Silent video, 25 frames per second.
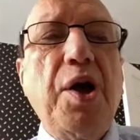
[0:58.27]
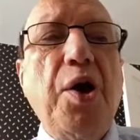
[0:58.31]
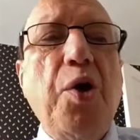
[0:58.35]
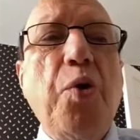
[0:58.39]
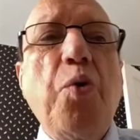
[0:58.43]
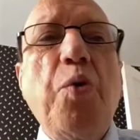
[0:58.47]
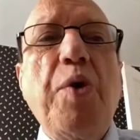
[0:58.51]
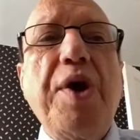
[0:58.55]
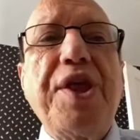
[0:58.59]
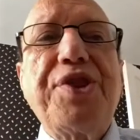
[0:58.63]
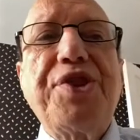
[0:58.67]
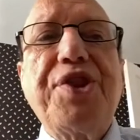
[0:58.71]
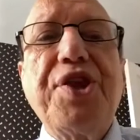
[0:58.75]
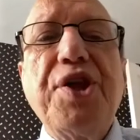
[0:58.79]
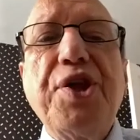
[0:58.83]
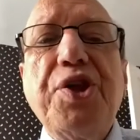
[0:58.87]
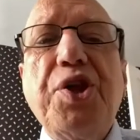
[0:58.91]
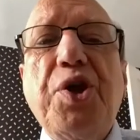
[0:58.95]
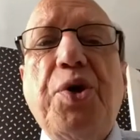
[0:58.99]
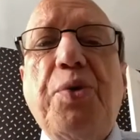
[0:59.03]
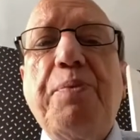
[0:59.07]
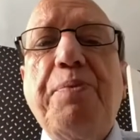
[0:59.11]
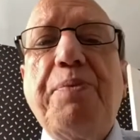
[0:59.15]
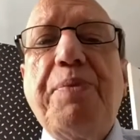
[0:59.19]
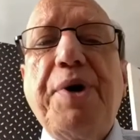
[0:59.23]
with the
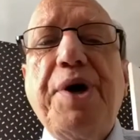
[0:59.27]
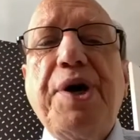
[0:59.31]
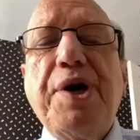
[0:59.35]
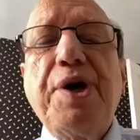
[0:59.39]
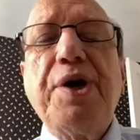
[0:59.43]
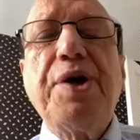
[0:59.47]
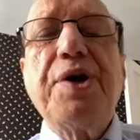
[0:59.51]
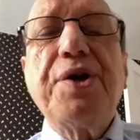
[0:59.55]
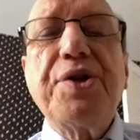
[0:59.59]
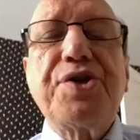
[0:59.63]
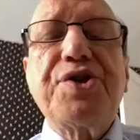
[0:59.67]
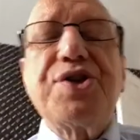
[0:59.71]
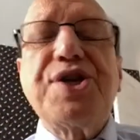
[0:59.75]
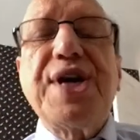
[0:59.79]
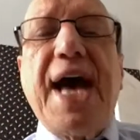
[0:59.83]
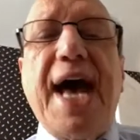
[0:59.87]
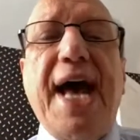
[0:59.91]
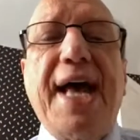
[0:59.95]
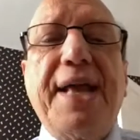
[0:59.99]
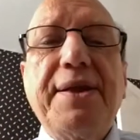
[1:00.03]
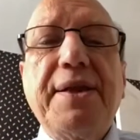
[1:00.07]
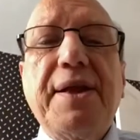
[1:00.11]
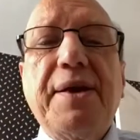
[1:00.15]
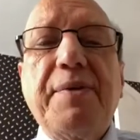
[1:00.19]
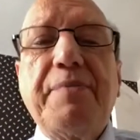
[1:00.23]
number
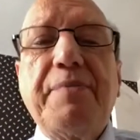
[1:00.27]
10.